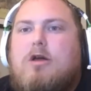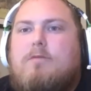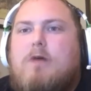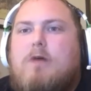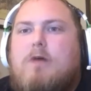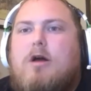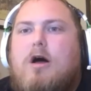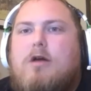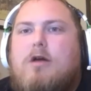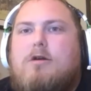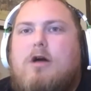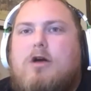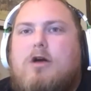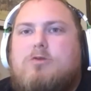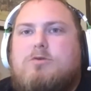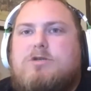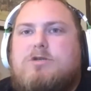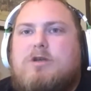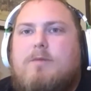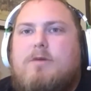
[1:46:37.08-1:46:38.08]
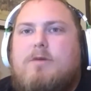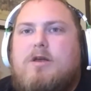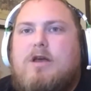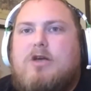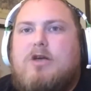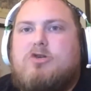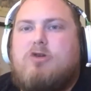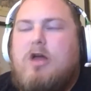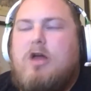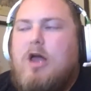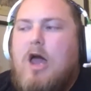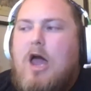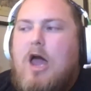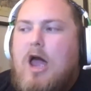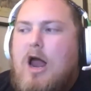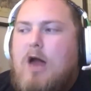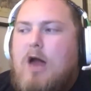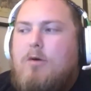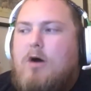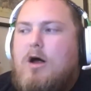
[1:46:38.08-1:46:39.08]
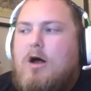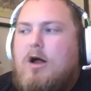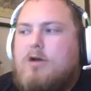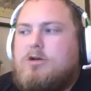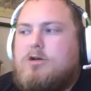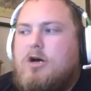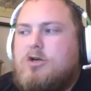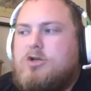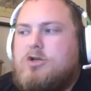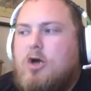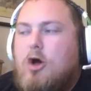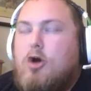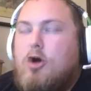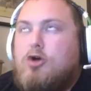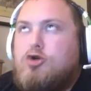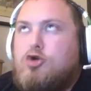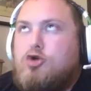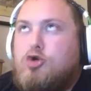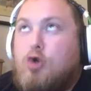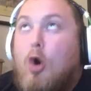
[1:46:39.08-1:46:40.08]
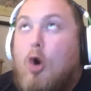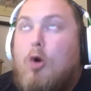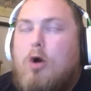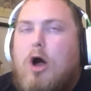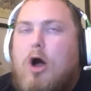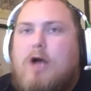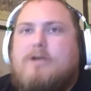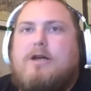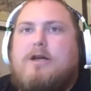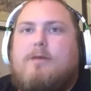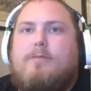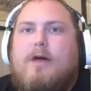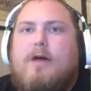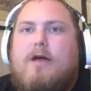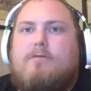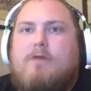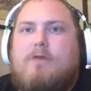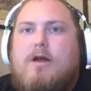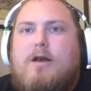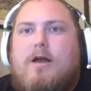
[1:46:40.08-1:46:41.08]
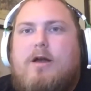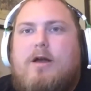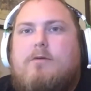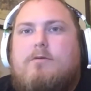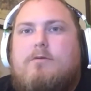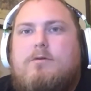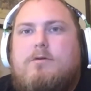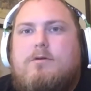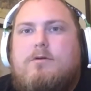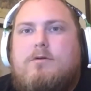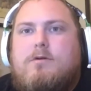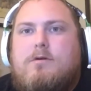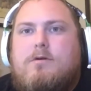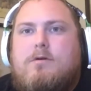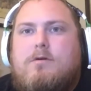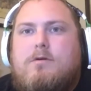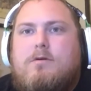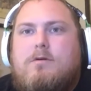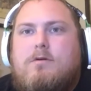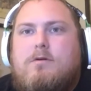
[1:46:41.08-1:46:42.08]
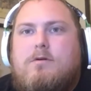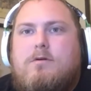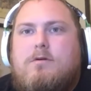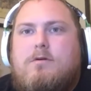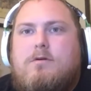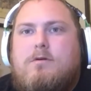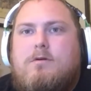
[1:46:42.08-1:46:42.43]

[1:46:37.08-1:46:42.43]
about hot dogs with somebody yesterday, and I want hot dogs so goddamn bad right now. I do too.